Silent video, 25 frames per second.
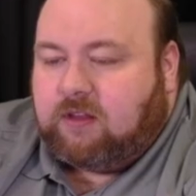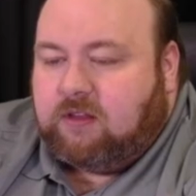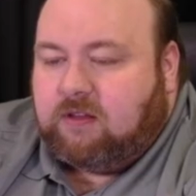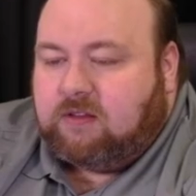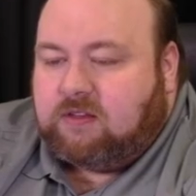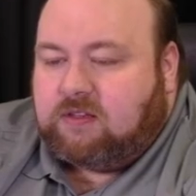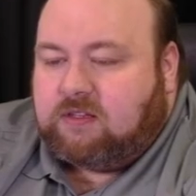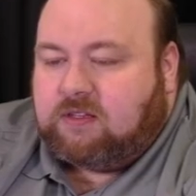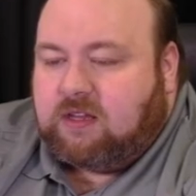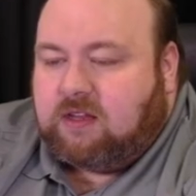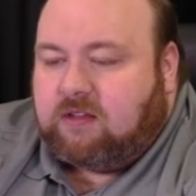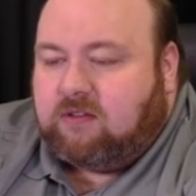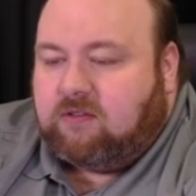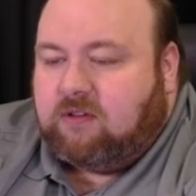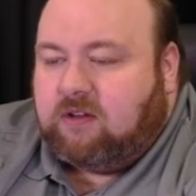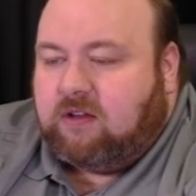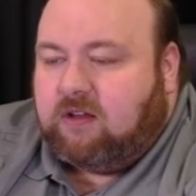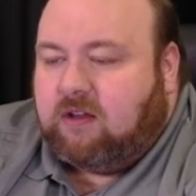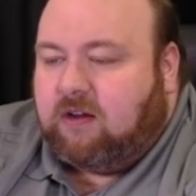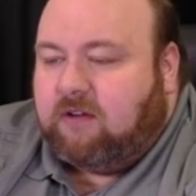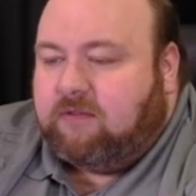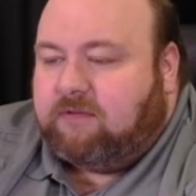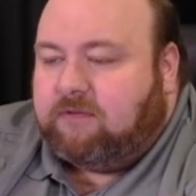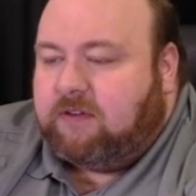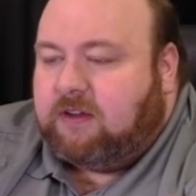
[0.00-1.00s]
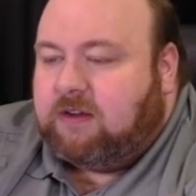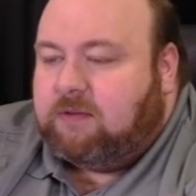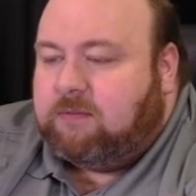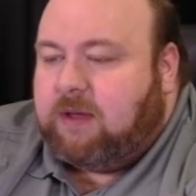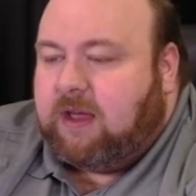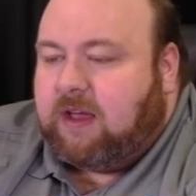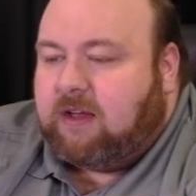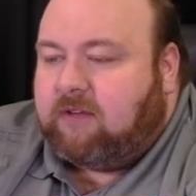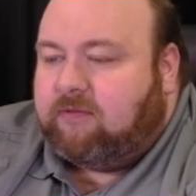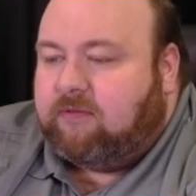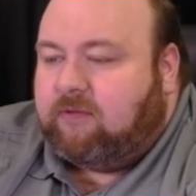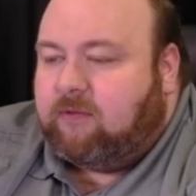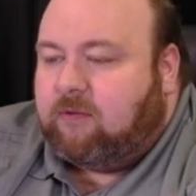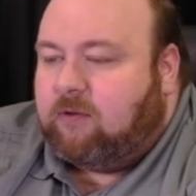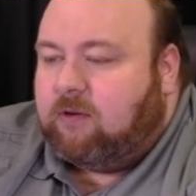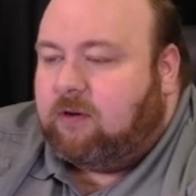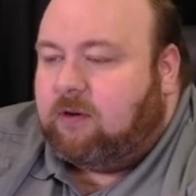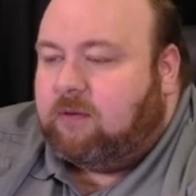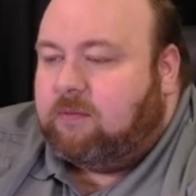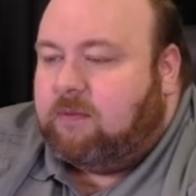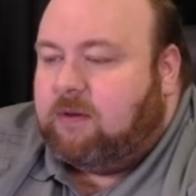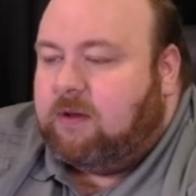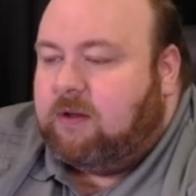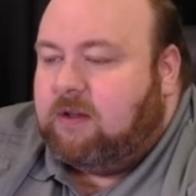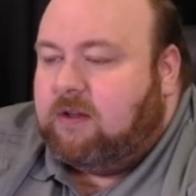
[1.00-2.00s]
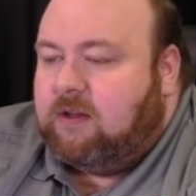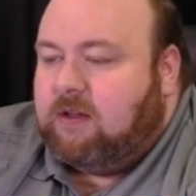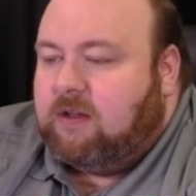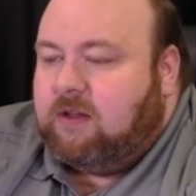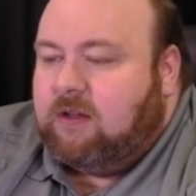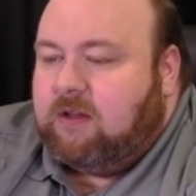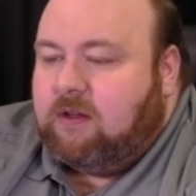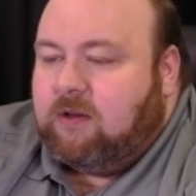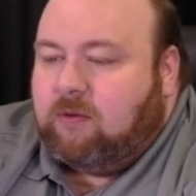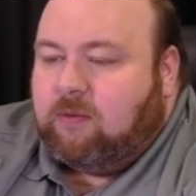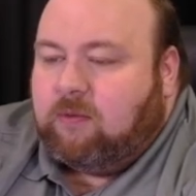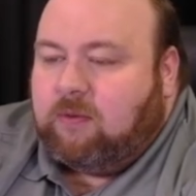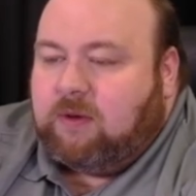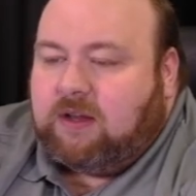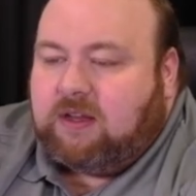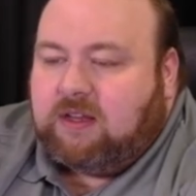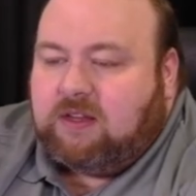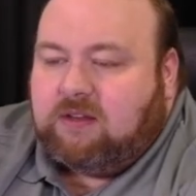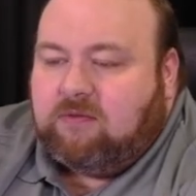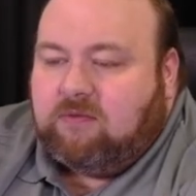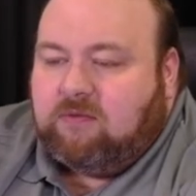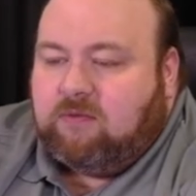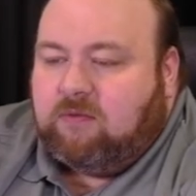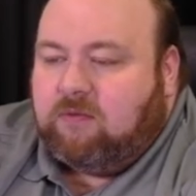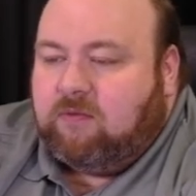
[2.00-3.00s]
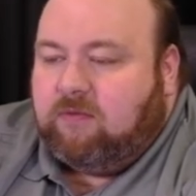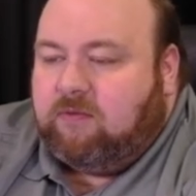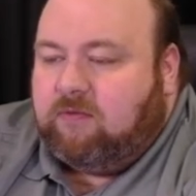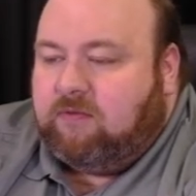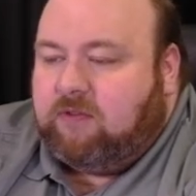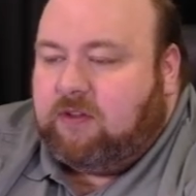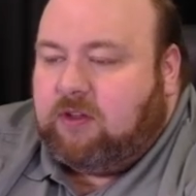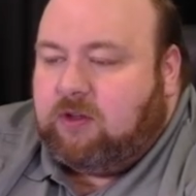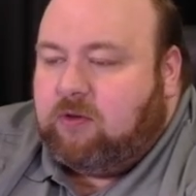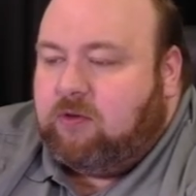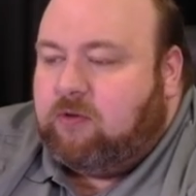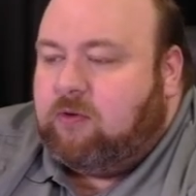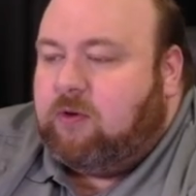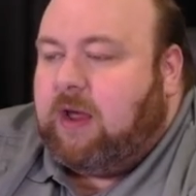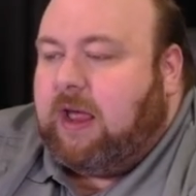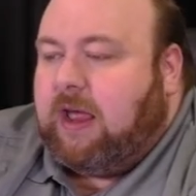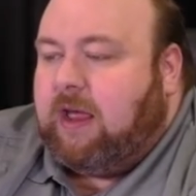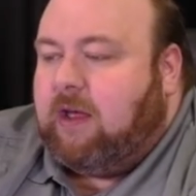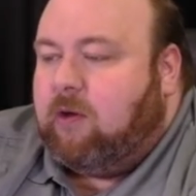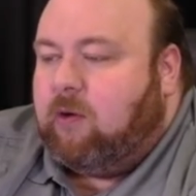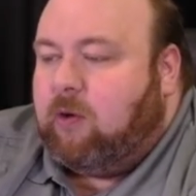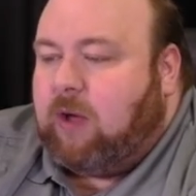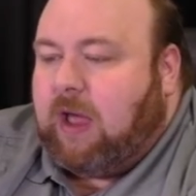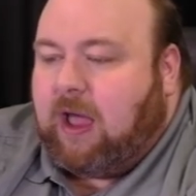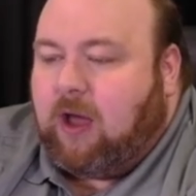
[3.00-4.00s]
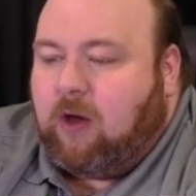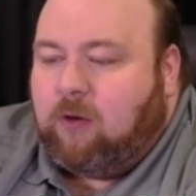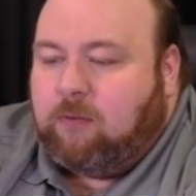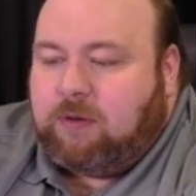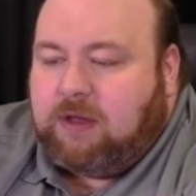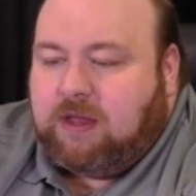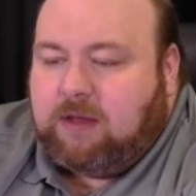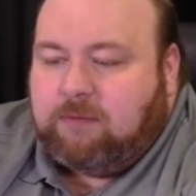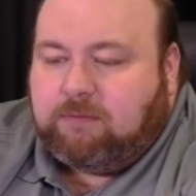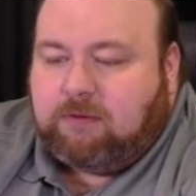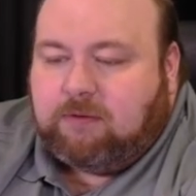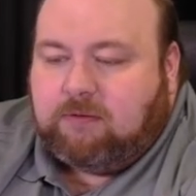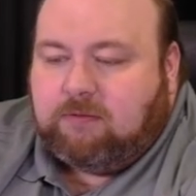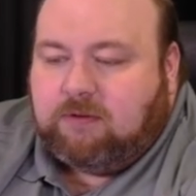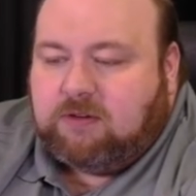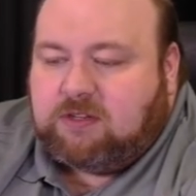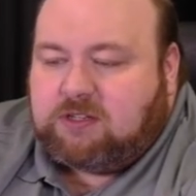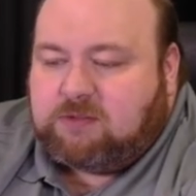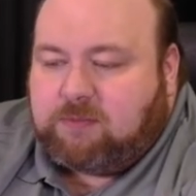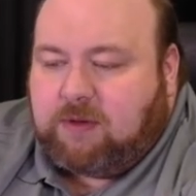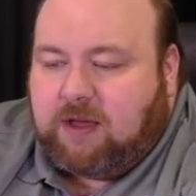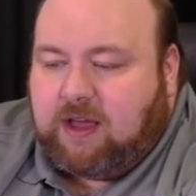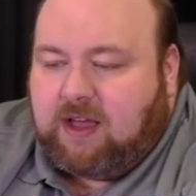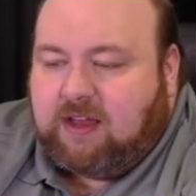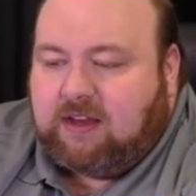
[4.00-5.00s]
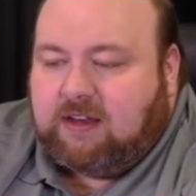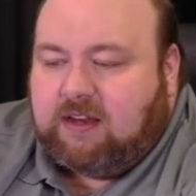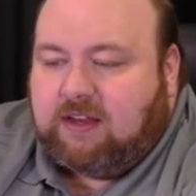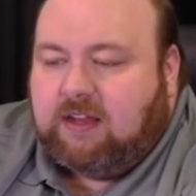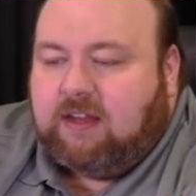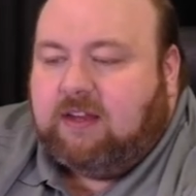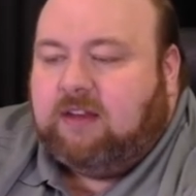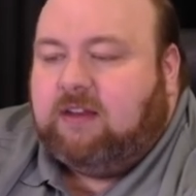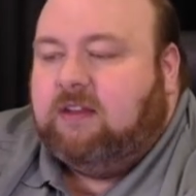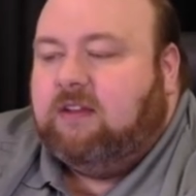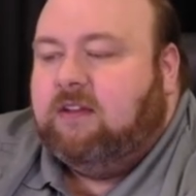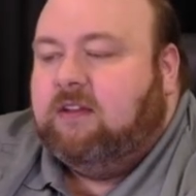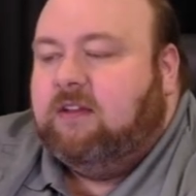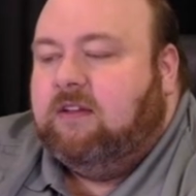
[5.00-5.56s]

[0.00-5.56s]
Let's take a look at our feedback form. We can view how people responded,